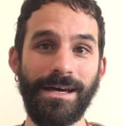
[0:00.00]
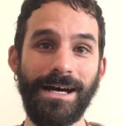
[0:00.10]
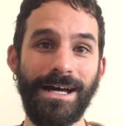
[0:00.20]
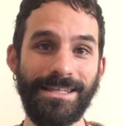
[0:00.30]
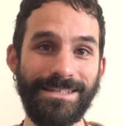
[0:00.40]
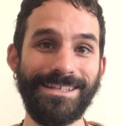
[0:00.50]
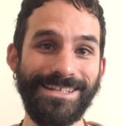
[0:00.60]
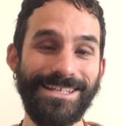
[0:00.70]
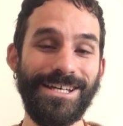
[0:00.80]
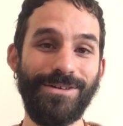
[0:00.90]
and
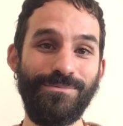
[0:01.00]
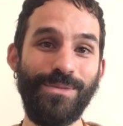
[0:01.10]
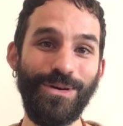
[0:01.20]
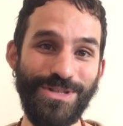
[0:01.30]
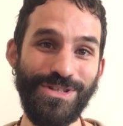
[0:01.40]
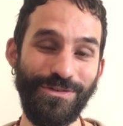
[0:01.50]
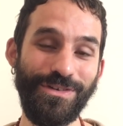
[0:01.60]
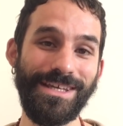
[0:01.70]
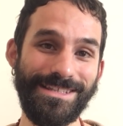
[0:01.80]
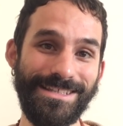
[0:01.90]
most of
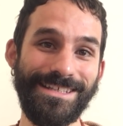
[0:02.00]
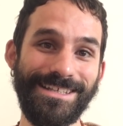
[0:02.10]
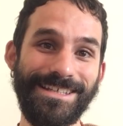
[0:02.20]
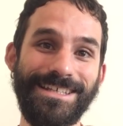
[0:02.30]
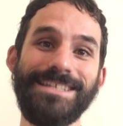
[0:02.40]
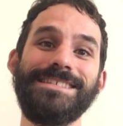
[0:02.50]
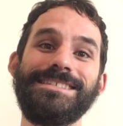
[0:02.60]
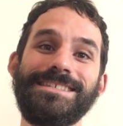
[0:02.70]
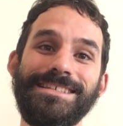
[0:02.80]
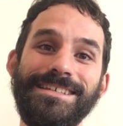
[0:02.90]
it
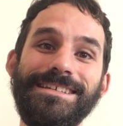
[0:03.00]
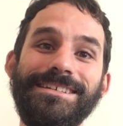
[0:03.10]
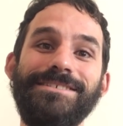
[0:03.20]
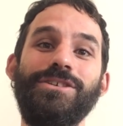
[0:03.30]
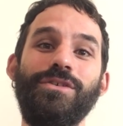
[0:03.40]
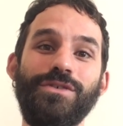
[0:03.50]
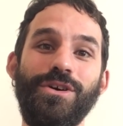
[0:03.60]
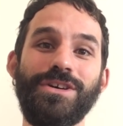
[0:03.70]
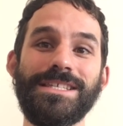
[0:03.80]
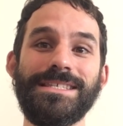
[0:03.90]
is, of
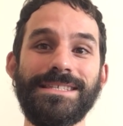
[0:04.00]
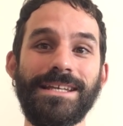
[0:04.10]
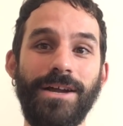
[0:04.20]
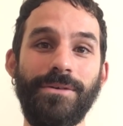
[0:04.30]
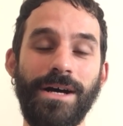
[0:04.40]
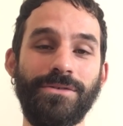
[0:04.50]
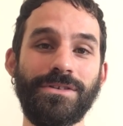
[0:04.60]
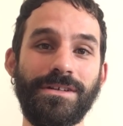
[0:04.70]
course, still around.